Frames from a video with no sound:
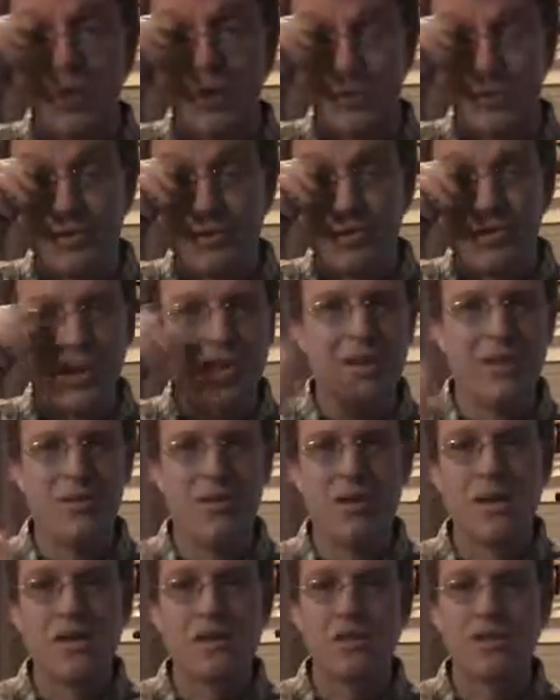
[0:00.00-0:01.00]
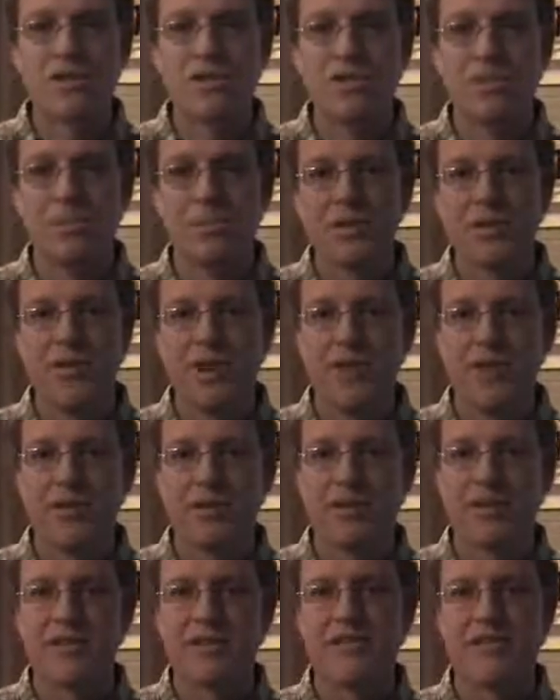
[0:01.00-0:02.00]
or boats. One is a super
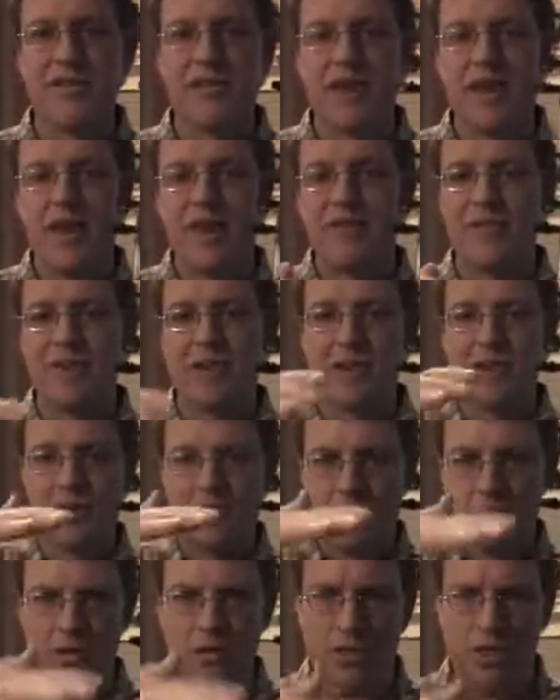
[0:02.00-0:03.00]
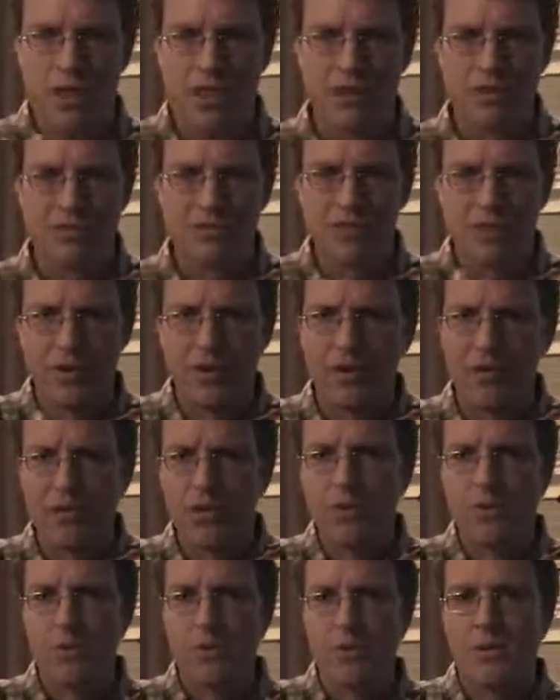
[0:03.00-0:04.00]
tanker, and it's very heavy, hangs
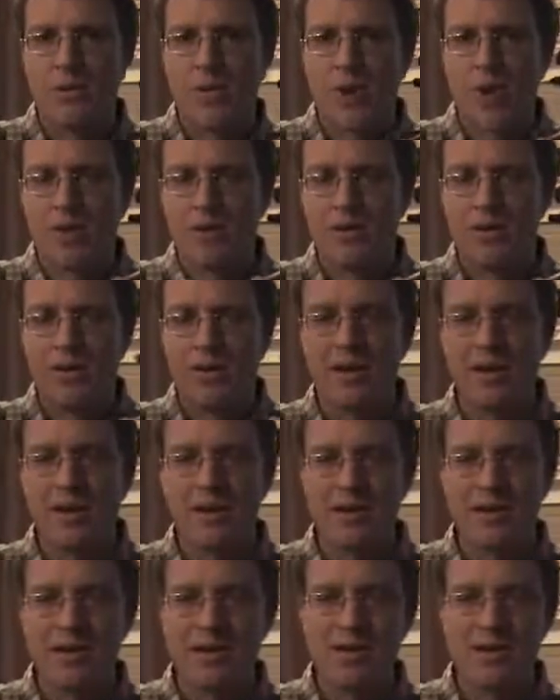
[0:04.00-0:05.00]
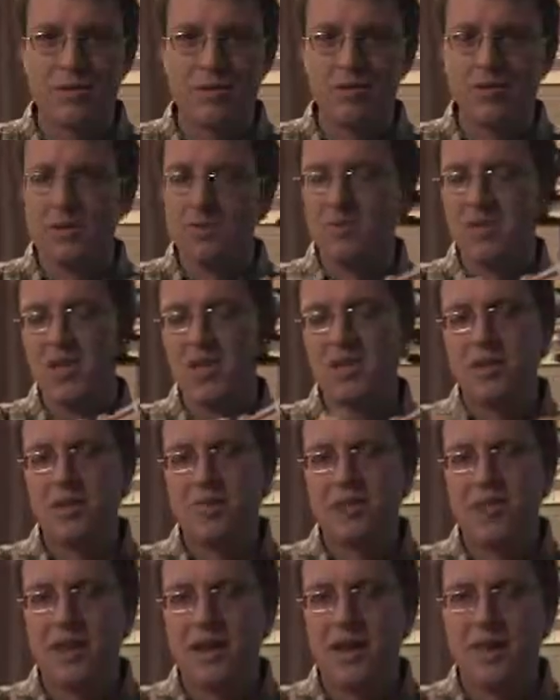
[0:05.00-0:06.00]
very low in the water. Another one's a
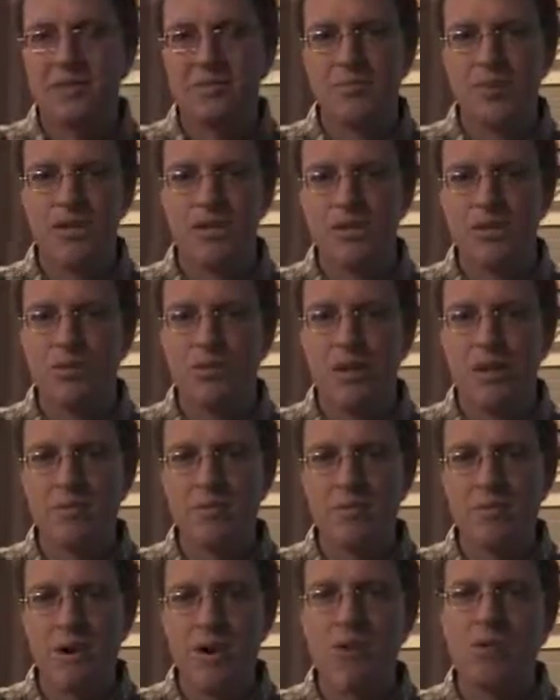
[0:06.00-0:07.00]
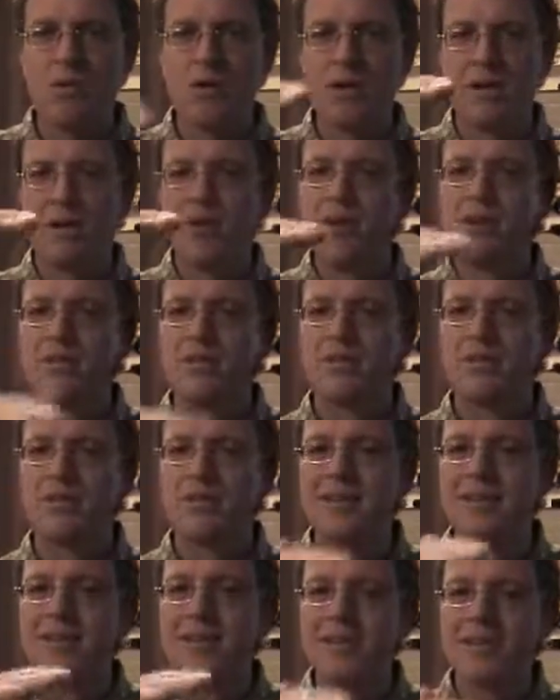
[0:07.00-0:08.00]
medium-sized, medium-weight boat.
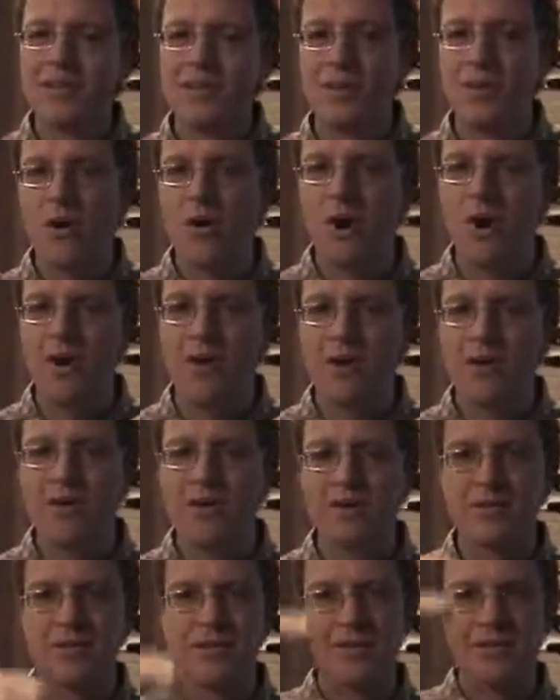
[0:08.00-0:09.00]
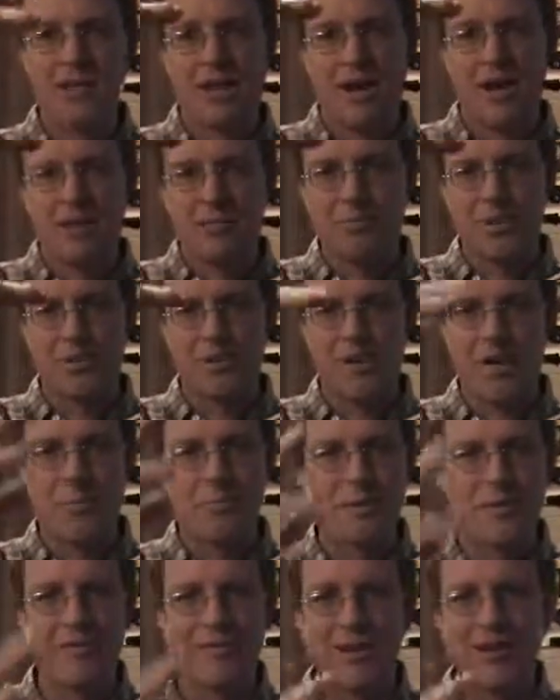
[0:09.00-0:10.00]
It's into the water, certainly not up on
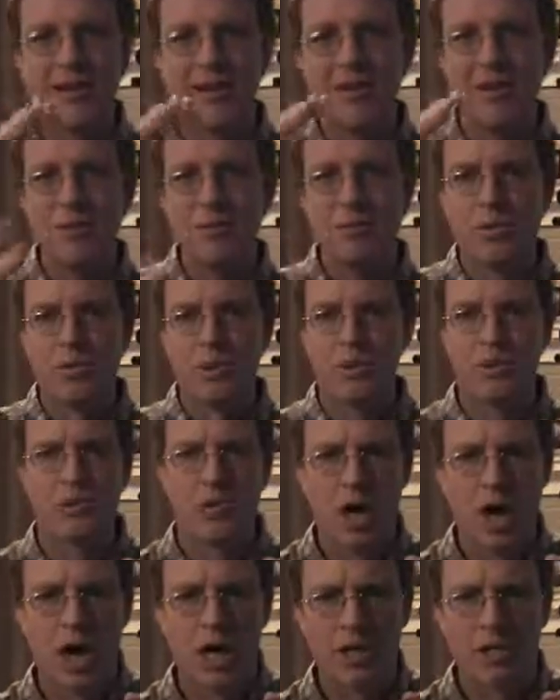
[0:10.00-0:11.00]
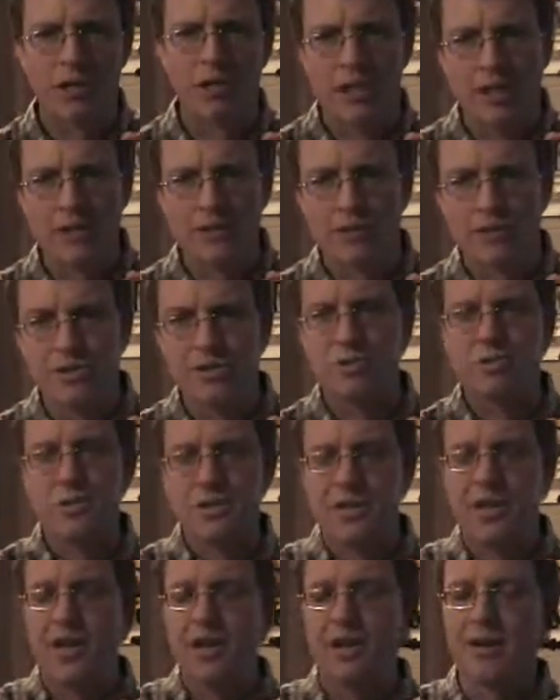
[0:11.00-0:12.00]
top of it, but it's not like the
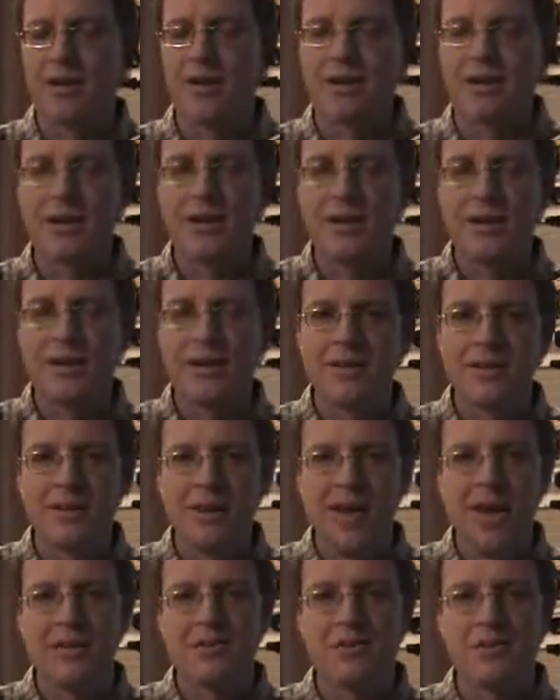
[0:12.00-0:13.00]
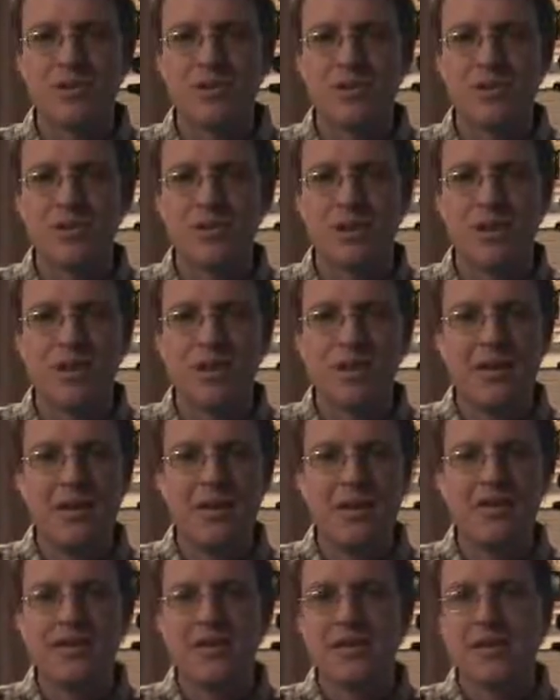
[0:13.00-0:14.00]
super tanker. And the last would just be,
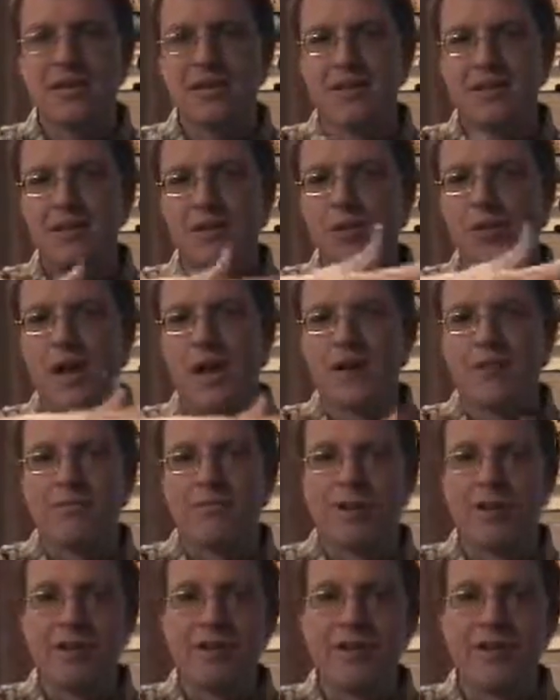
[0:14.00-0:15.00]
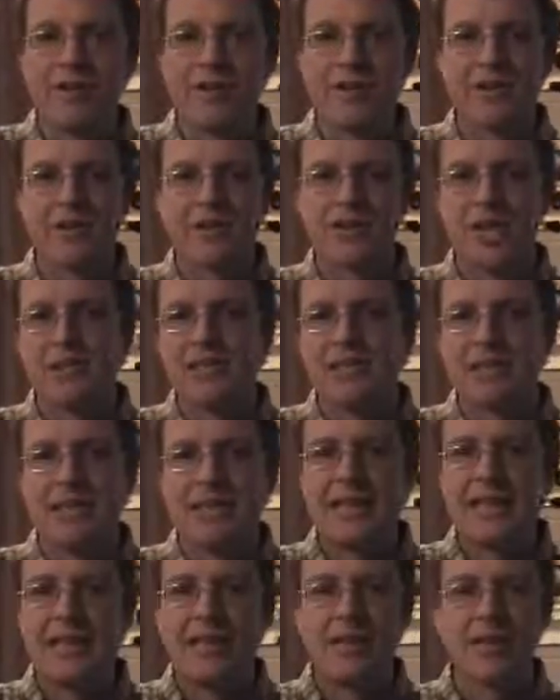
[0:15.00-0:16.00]
say, a little wave runner or a jet
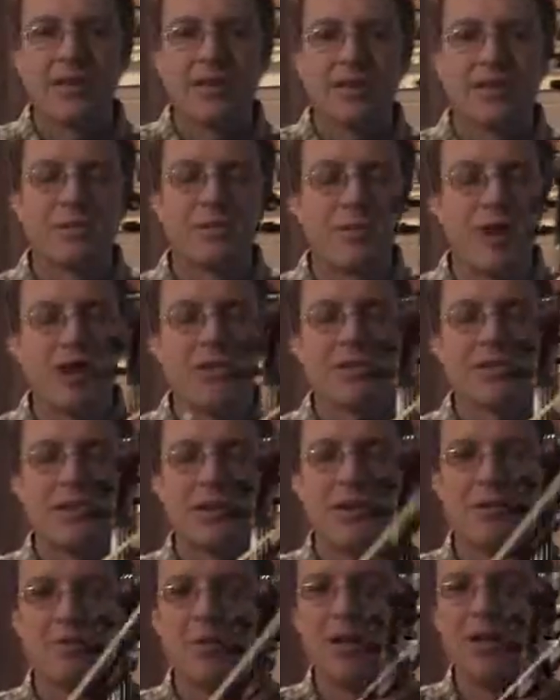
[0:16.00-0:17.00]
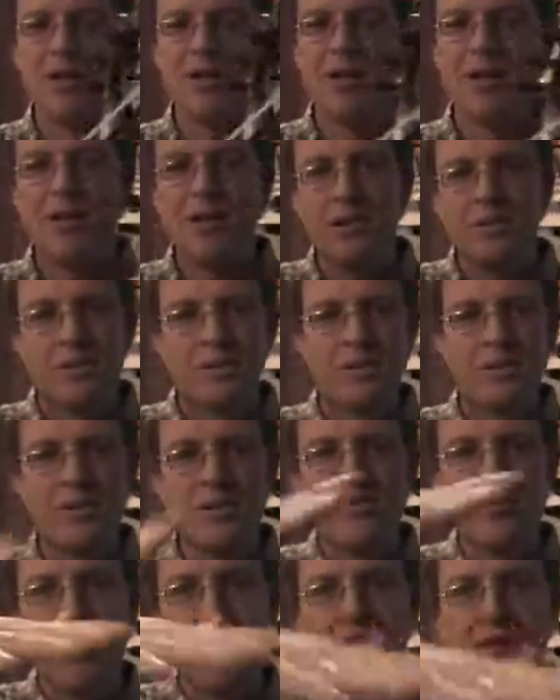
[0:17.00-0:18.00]
ski or a small sailboat, which
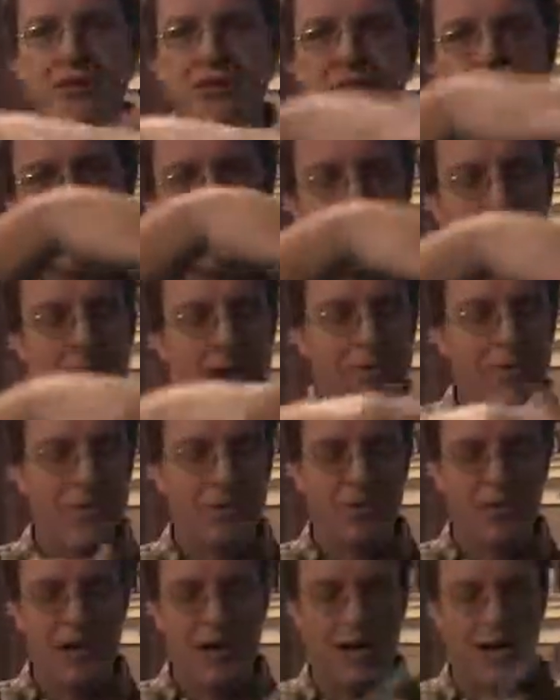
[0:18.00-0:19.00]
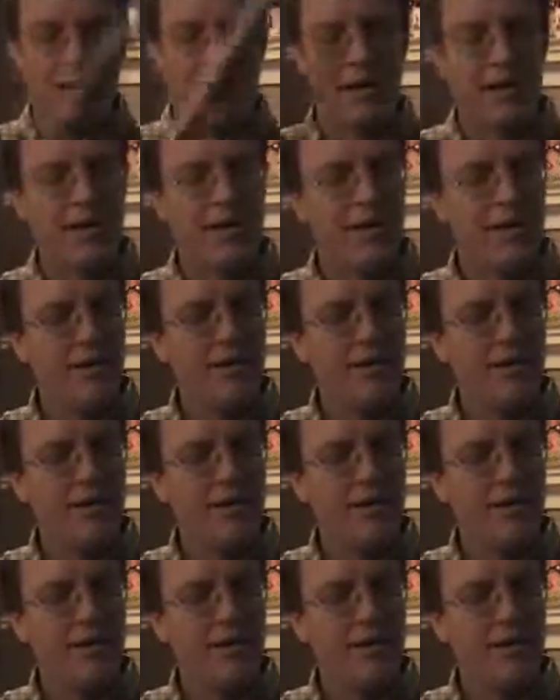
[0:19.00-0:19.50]
just bounces on top of the water.